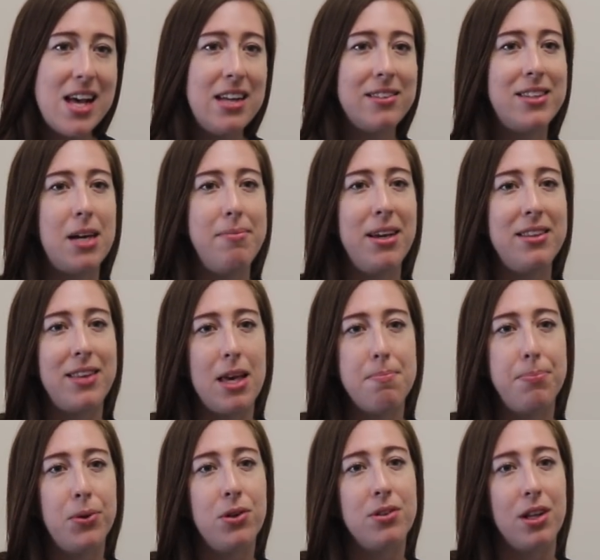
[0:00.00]
Some
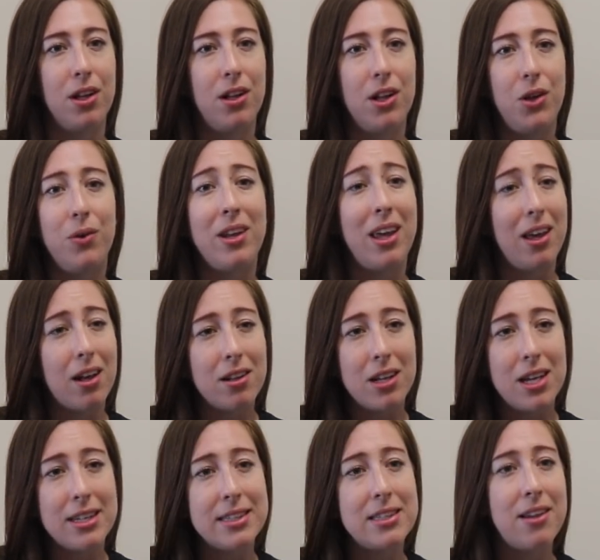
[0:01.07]
examples include
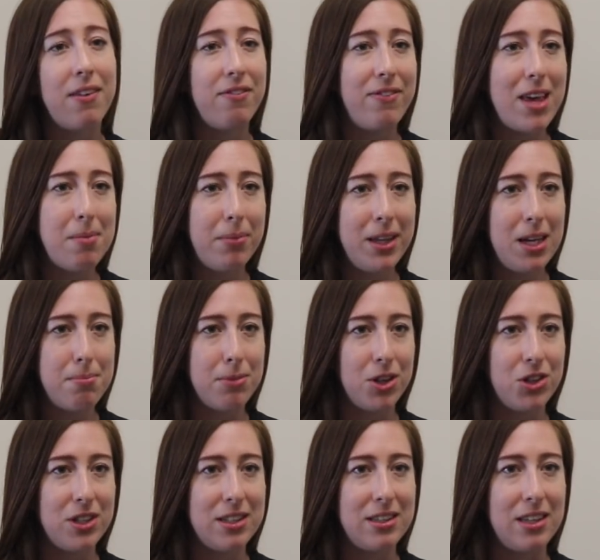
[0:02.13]
illness, family
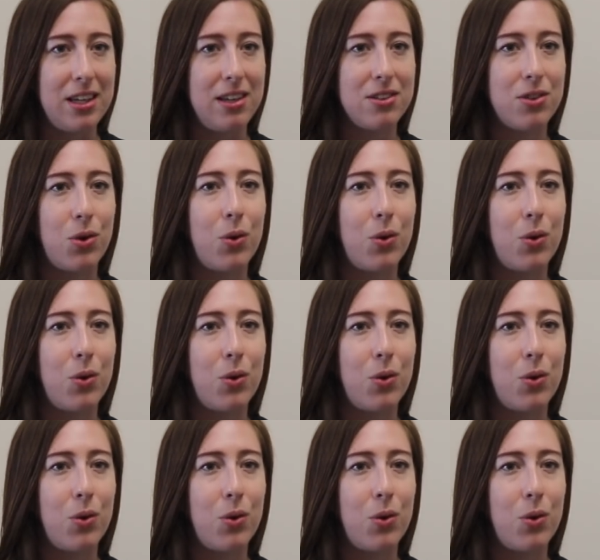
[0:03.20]
emergencies,